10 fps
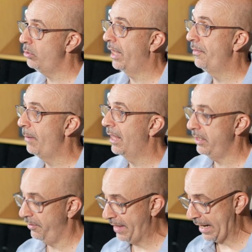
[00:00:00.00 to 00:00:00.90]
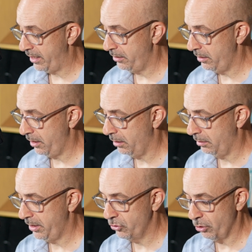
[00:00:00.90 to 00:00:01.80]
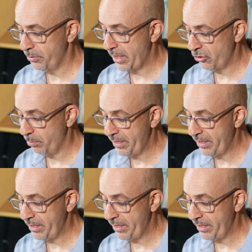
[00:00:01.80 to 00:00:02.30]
and the melody and that interpretation,